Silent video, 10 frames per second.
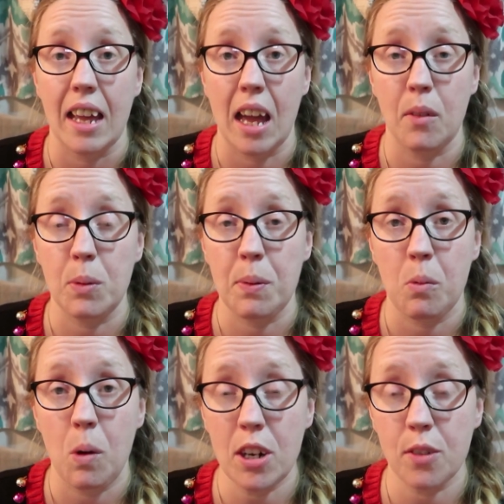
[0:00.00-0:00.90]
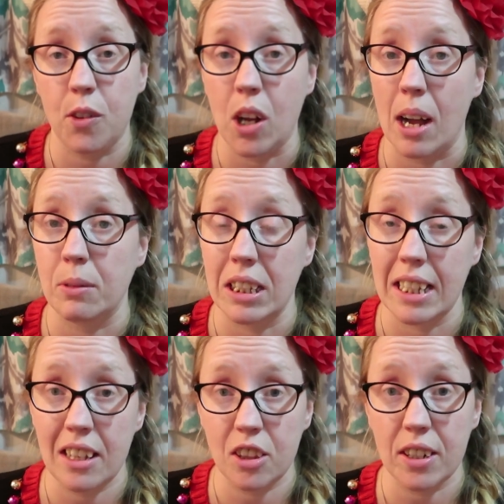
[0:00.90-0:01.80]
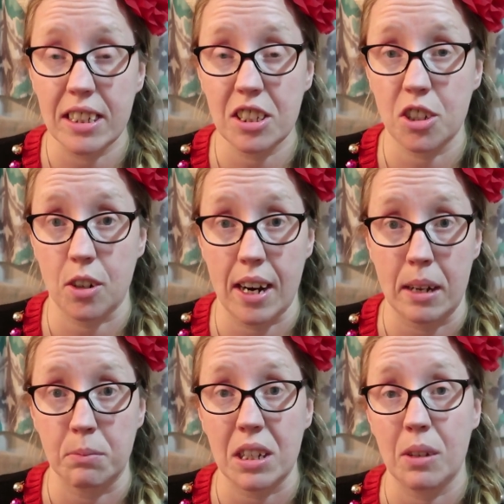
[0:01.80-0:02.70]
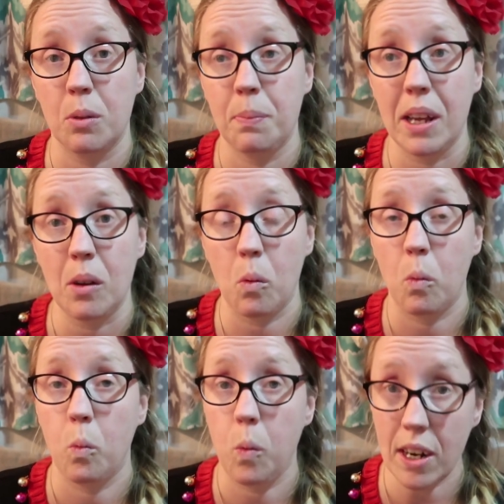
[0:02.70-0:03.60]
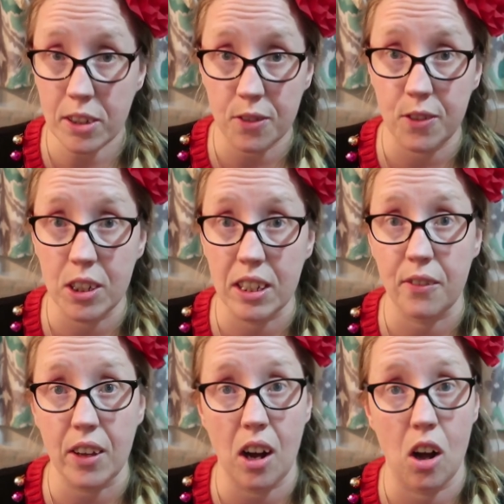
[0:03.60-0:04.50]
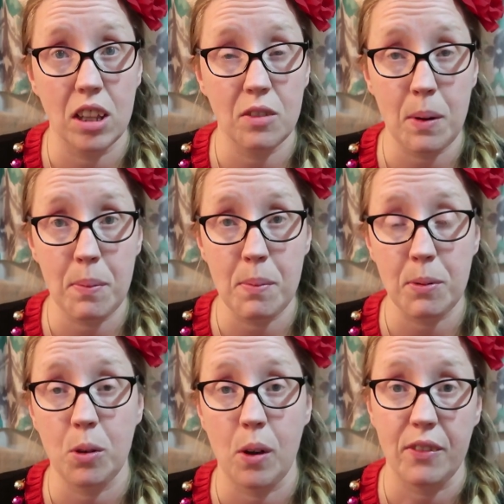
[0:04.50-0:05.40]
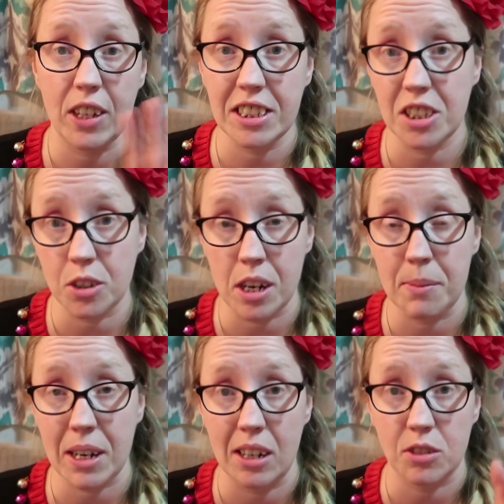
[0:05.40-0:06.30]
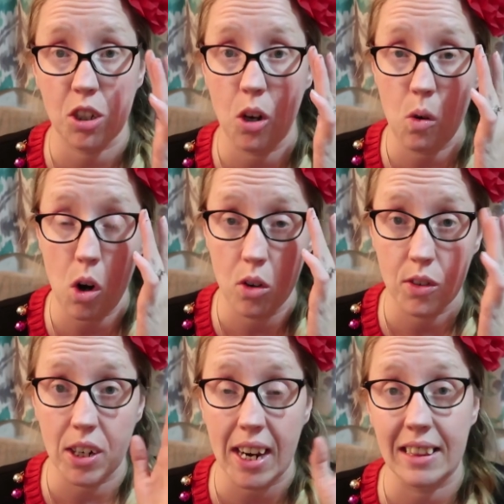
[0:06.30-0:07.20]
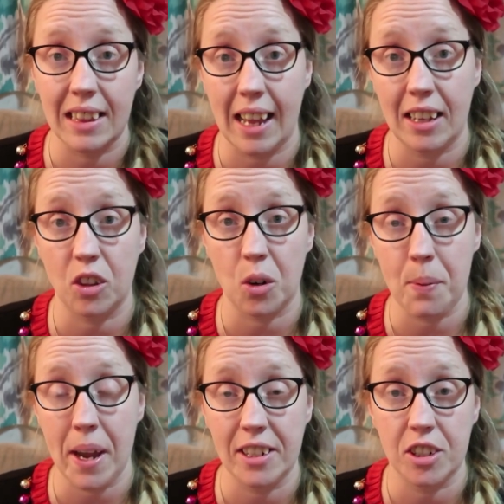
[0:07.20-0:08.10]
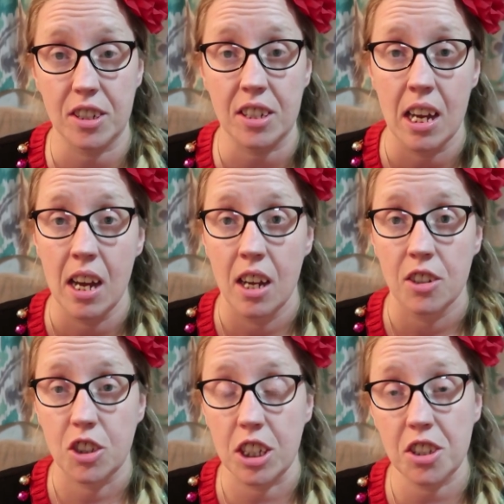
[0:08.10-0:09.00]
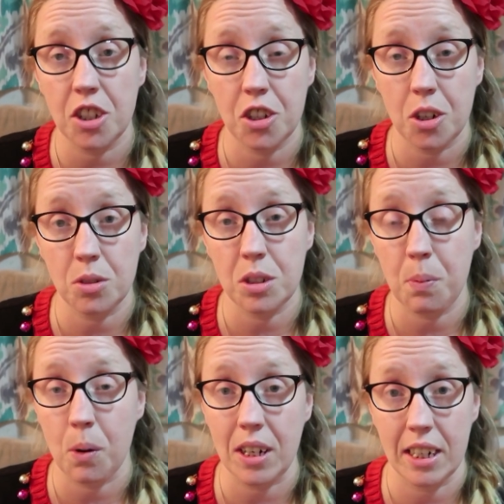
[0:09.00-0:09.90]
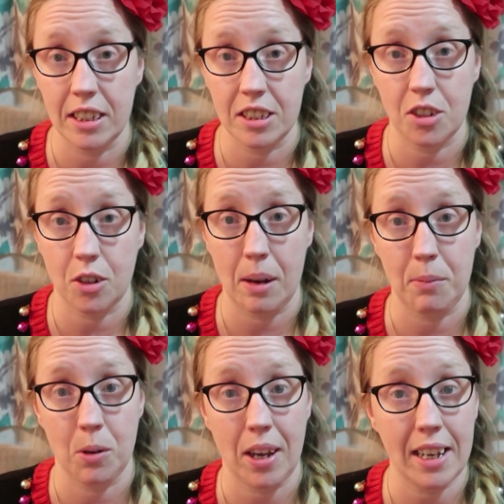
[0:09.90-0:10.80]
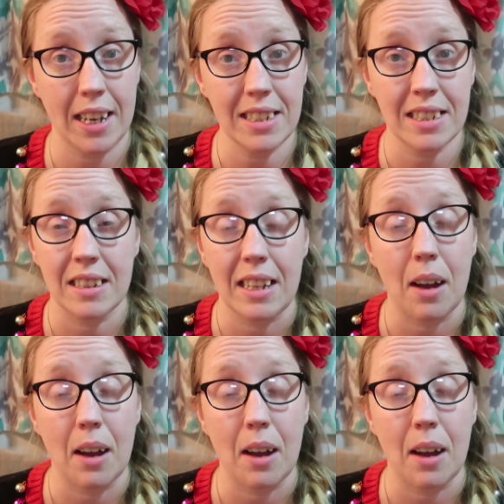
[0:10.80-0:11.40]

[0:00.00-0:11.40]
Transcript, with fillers: it would be wonderful. I will link their Instagrams. It would be wonderful if all of my people who have Instagram accounts go over and like their pages just to show support on Instagram, okay guys?